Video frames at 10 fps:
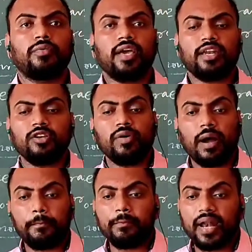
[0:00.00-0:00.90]
where you
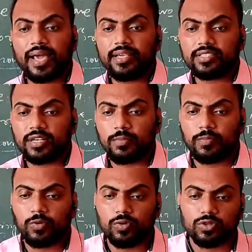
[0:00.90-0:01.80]
apply some
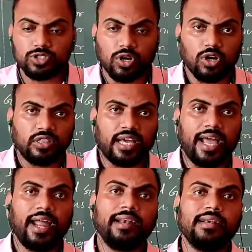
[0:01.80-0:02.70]
force on
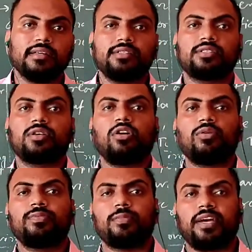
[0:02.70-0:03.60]
the handles
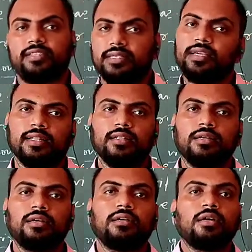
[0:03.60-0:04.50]
of the bicycle,
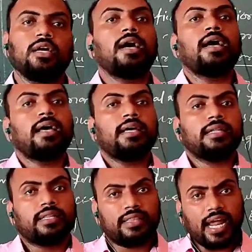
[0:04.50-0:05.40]

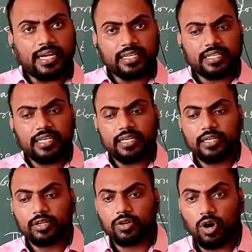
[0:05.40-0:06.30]

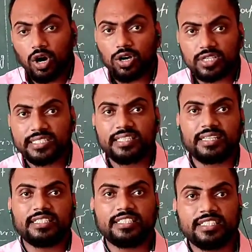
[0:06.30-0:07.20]
that cause
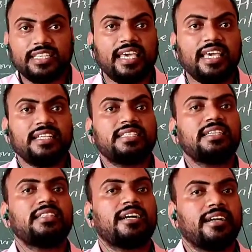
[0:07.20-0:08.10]
the change
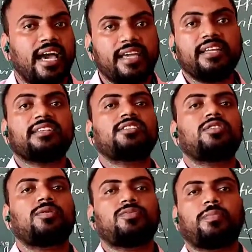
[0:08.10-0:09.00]
in the
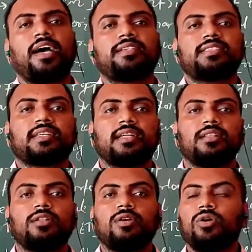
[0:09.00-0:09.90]
direction of the
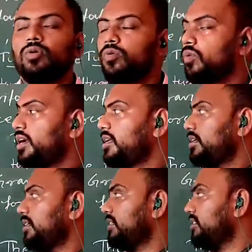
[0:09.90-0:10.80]
bicycle
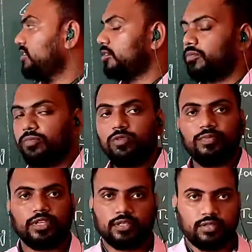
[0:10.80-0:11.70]
while it is
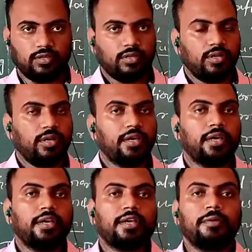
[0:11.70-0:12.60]
moving.
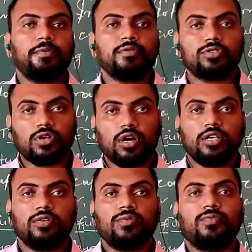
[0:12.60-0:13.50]
If you
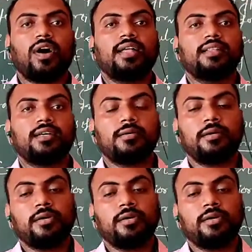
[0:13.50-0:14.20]
saw your father